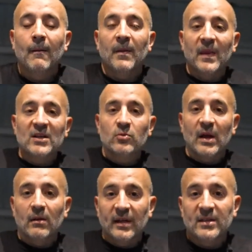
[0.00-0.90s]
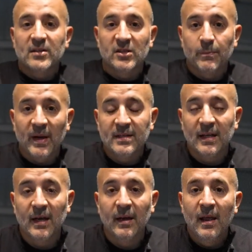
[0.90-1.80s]
The next one I would like to touch base
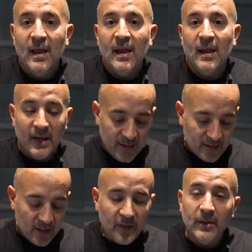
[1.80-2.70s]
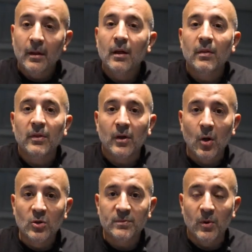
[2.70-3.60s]
on is the
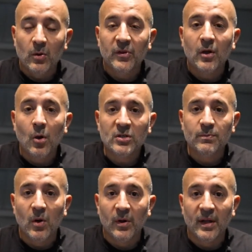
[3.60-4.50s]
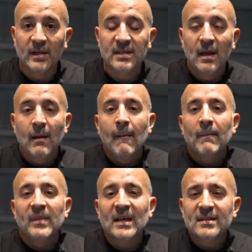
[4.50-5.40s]
coast mode. The coast mode is
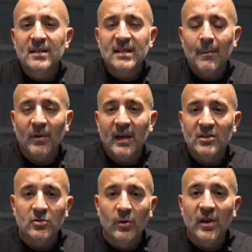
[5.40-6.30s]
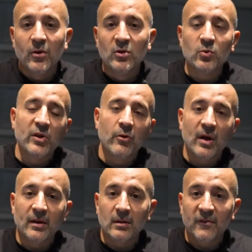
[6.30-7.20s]
that this application is only used when you're
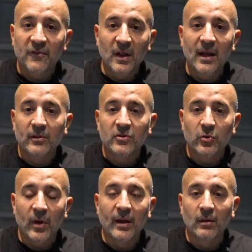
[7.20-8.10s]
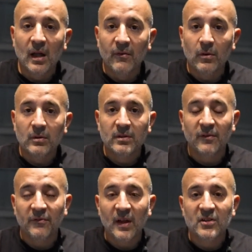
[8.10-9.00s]
on a flat terrain level.
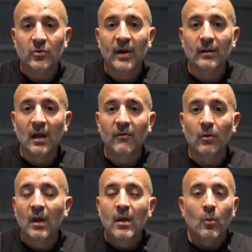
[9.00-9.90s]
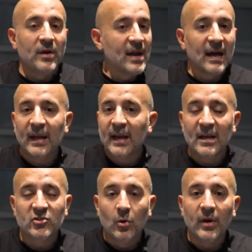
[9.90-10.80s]
The flat terrain level will not
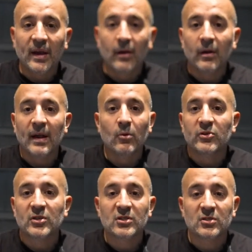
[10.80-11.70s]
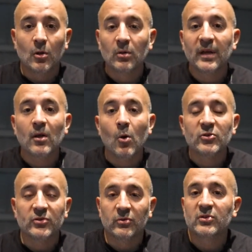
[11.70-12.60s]
engage no gear. It would just slowly
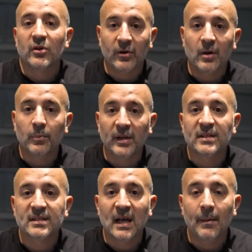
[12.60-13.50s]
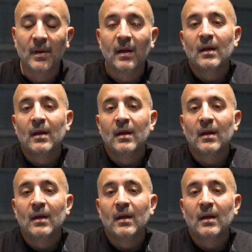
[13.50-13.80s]
coast you to your complete stop.